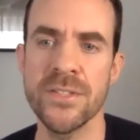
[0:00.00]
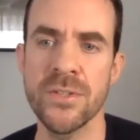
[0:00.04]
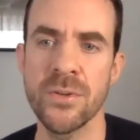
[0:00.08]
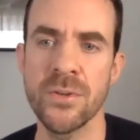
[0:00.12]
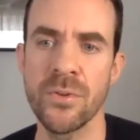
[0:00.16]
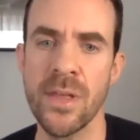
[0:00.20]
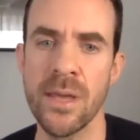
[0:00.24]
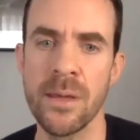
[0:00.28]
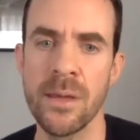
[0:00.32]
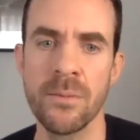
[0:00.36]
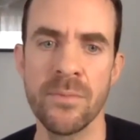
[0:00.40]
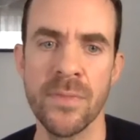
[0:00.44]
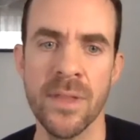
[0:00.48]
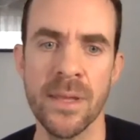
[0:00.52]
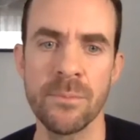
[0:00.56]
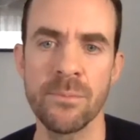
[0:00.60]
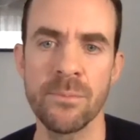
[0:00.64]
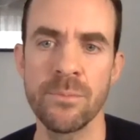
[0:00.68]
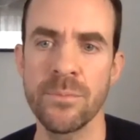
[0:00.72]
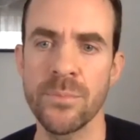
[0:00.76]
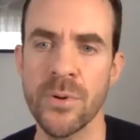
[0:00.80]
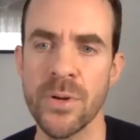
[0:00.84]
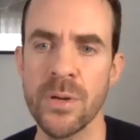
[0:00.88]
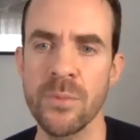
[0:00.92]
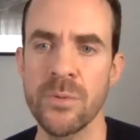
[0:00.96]
So they
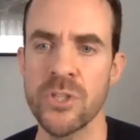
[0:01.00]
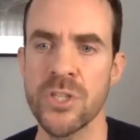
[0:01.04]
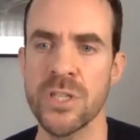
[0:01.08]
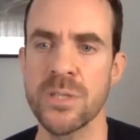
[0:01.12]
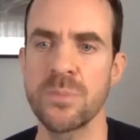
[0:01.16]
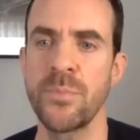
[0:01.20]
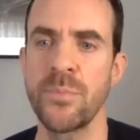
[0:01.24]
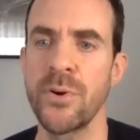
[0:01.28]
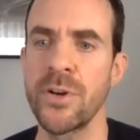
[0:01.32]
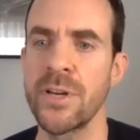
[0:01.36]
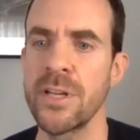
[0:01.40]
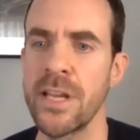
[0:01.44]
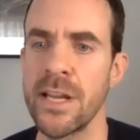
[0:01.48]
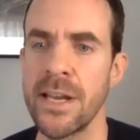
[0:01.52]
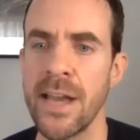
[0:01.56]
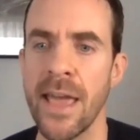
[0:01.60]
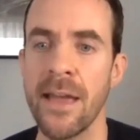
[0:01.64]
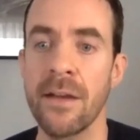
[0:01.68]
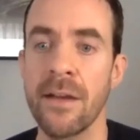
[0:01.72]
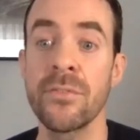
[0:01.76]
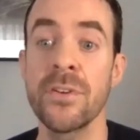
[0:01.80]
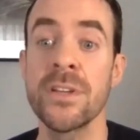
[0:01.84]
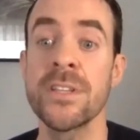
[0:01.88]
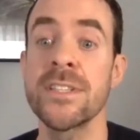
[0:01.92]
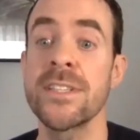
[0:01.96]
pretty much just put it in
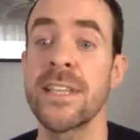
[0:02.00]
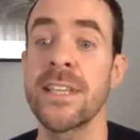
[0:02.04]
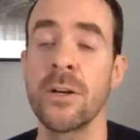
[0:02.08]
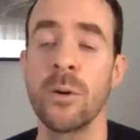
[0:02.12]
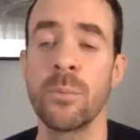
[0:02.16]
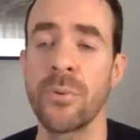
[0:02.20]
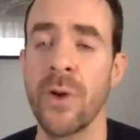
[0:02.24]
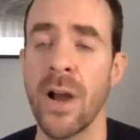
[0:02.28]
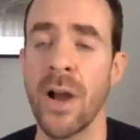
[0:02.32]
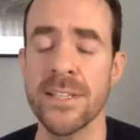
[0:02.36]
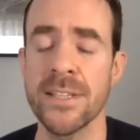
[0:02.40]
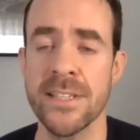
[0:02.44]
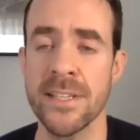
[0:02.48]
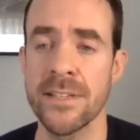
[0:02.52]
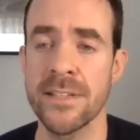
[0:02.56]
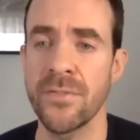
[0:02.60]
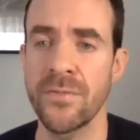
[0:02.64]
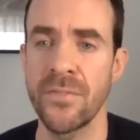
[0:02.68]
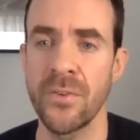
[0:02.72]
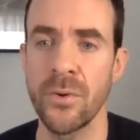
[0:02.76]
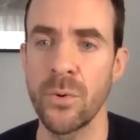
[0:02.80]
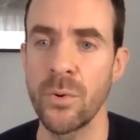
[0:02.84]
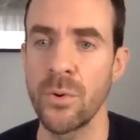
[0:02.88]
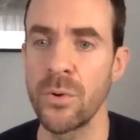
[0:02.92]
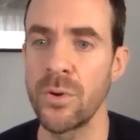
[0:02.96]
every single processed
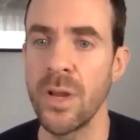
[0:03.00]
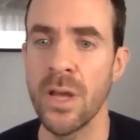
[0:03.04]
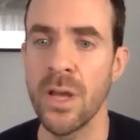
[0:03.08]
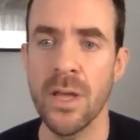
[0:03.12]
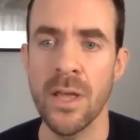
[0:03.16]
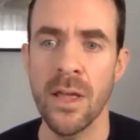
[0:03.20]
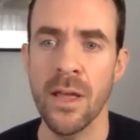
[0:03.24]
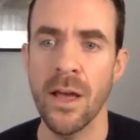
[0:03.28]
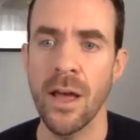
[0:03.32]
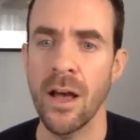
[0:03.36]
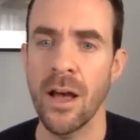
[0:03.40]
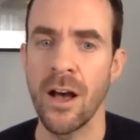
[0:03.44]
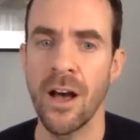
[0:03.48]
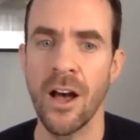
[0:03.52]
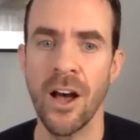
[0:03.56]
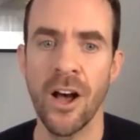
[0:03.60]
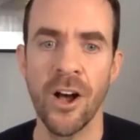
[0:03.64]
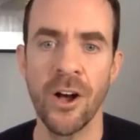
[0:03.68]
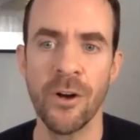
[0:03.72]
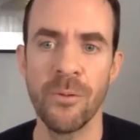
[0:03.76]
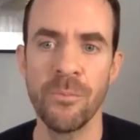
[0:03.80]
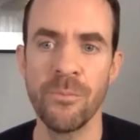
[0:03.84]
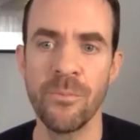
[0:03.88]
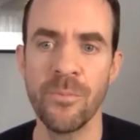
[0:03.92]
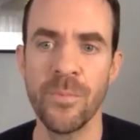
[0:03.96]
food,
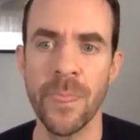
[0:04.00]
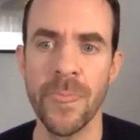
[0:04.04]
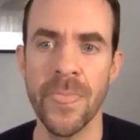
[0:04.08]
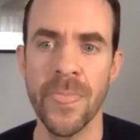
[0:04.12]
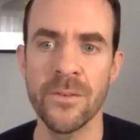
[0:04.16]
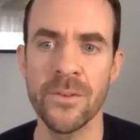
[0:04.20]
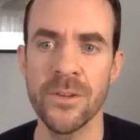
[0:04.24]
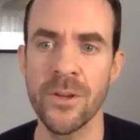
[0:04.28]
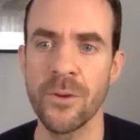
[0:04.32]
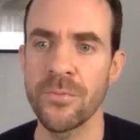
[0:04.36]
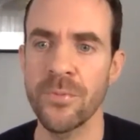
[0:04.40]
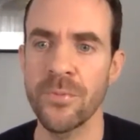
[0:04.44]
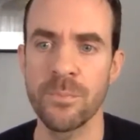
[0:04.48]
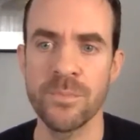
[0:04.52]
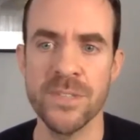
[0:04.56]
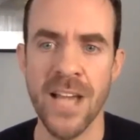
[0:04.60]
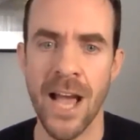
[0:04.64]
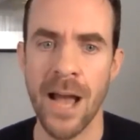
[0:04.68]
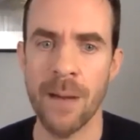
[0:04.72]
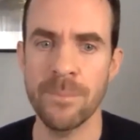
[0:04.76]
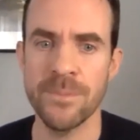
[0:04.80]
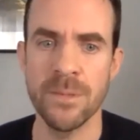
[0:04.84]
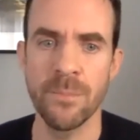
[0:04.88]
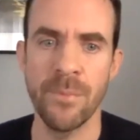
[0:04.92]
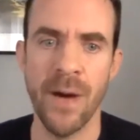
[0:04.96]
from
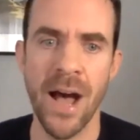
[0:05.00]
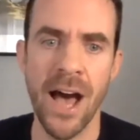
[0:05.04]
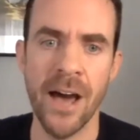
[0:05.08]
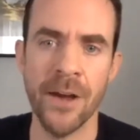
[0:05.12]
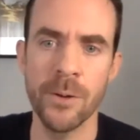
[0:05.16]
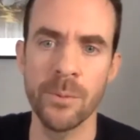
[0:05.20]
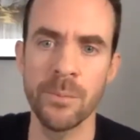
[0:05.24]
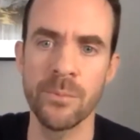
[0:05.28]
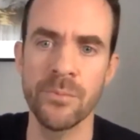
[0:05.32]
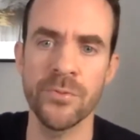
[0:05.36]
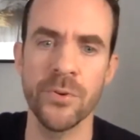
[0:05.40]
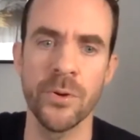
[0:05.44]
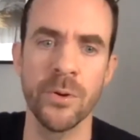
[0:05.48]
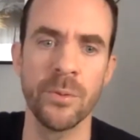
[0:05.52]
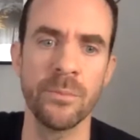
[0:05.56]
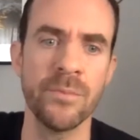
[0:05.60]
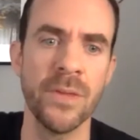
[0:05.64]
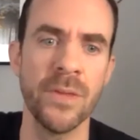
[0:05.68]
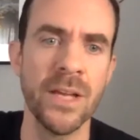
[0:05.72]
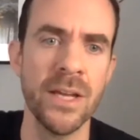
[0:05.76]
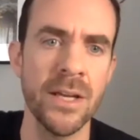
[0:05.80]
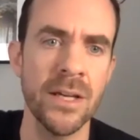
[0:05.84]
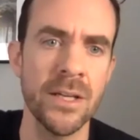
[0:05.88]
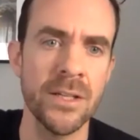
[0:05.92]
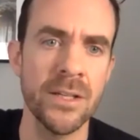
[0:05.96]
top to bottom, from
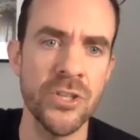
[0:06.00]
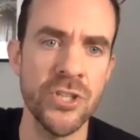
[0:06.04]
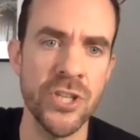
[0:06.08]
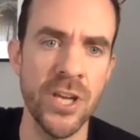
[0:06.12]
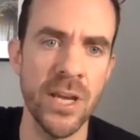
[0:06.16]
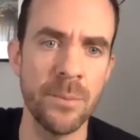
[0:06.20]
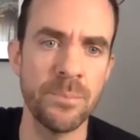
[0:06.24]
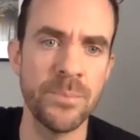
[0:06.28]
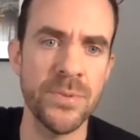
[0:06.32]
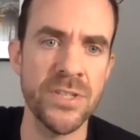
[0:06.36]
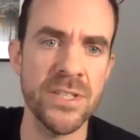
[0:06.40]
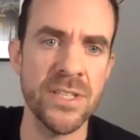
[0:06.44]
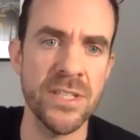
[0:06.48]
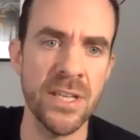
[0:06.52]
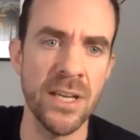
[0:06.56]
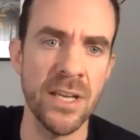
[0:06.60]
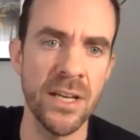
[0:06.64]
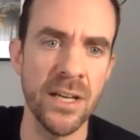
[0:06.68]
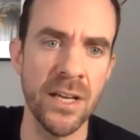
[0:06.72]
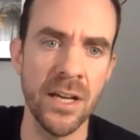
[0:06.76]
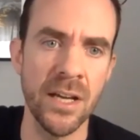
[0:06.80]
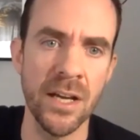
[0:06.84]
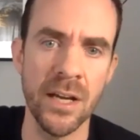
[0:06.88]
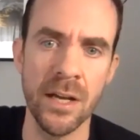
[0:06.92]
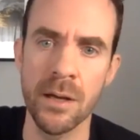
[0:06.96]
chips
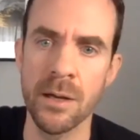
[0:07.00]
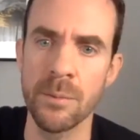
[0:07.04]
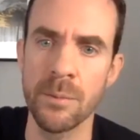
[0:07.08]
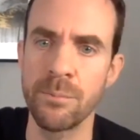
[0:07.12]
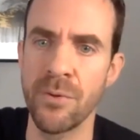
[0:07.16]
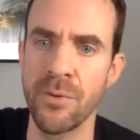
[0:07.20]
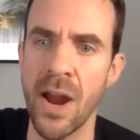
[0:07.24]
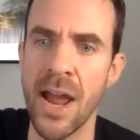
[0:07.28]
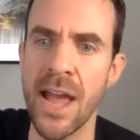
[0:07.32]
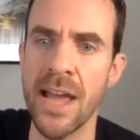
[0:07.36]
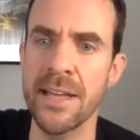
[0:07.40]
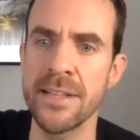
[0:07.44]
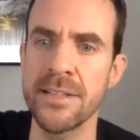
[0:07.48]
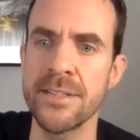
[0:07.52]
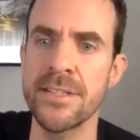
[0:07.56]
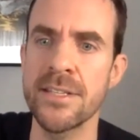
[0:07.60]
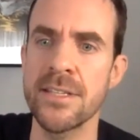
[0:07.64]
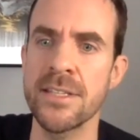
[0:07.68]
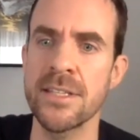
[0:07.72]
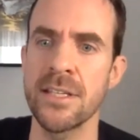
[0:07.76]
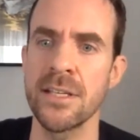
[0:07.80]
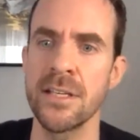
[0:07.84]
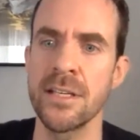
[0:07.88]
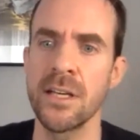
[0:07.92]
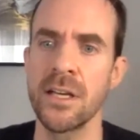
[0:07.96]
to breads
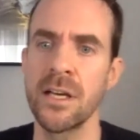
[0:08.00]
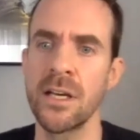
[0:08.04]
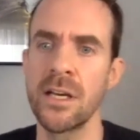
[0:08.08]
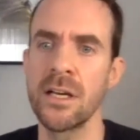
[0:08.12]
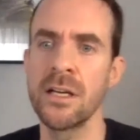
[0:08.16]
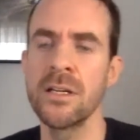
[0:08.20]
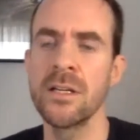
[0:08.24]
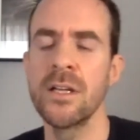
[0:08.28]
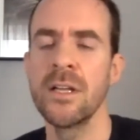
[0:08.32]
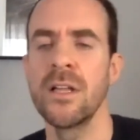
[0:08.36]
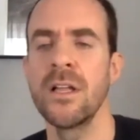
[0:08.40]
to